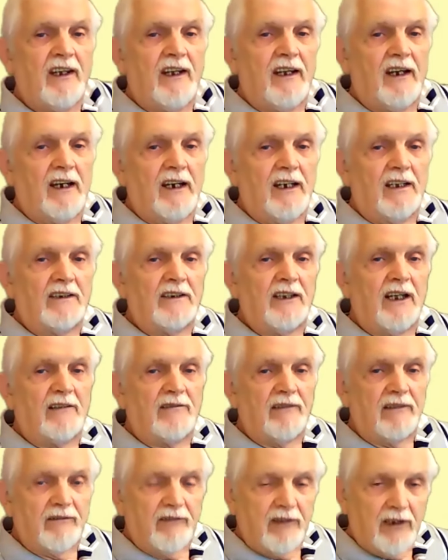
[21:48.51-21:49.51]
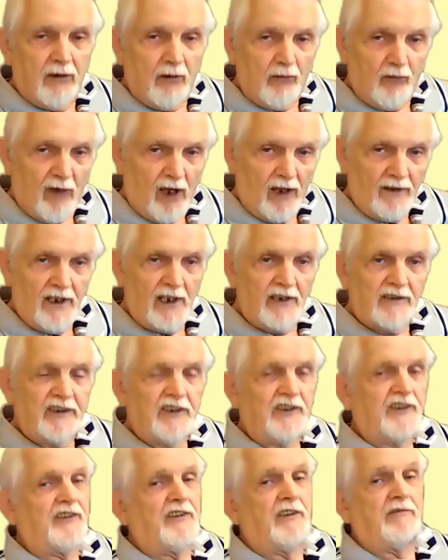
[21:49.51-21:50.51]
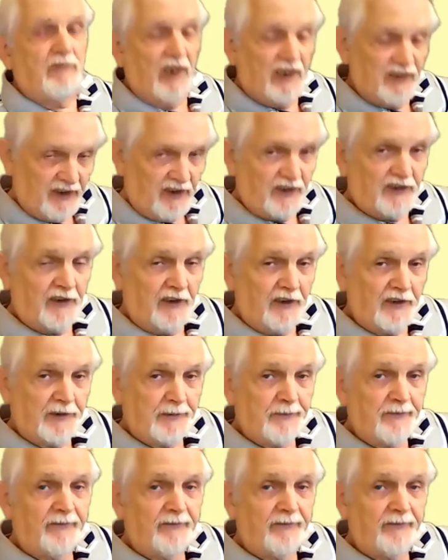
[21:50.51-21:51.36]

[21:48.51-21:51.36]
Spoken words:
and other resistors.